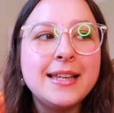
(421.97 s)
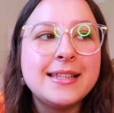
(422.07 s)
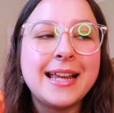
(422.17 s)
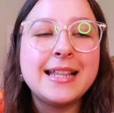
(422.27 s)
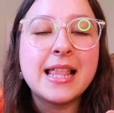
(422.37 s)

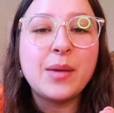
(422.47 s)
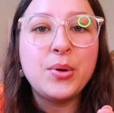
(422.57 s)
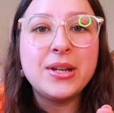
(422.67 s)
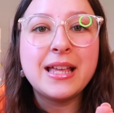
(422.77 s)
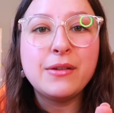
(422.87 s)
saying that they're
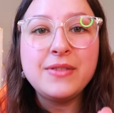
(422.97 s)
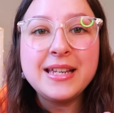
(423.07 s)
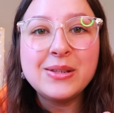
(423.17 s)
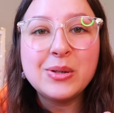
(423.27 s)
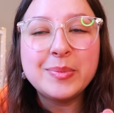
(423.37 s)
putting their
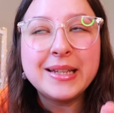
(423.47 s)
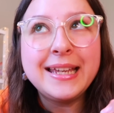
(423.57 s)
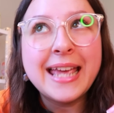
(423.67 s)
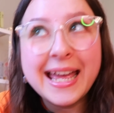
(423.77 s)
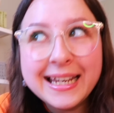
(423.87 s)
fees up
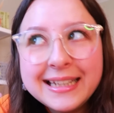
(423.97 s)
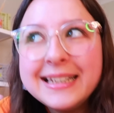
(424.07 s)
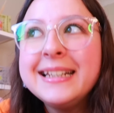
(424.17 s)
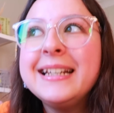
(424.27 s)
again.